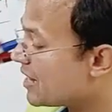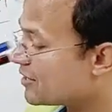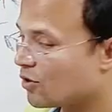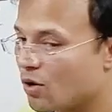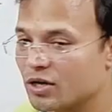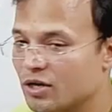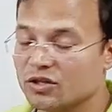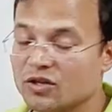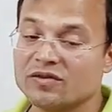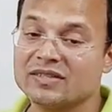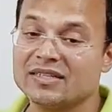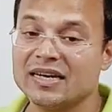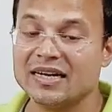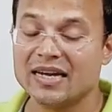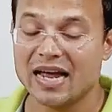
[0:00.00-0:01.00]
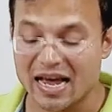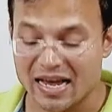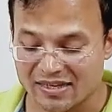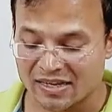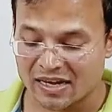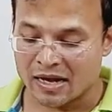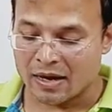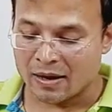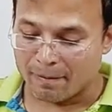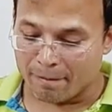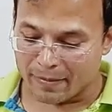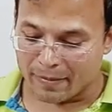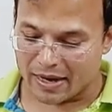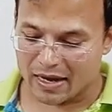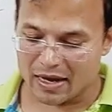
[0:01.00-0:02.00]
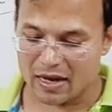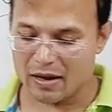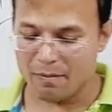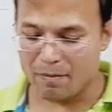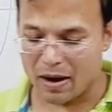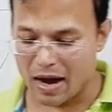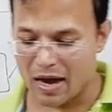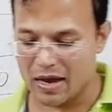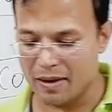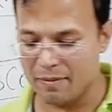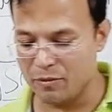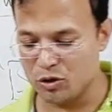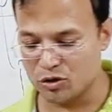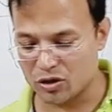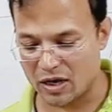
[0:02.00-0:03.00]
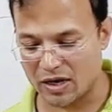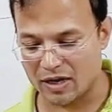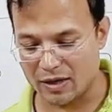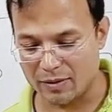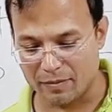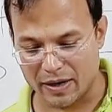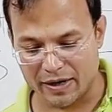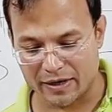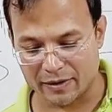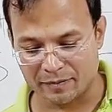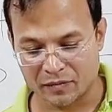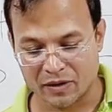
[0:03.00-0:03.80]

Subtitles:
authorities of state S, may by mutual agreement,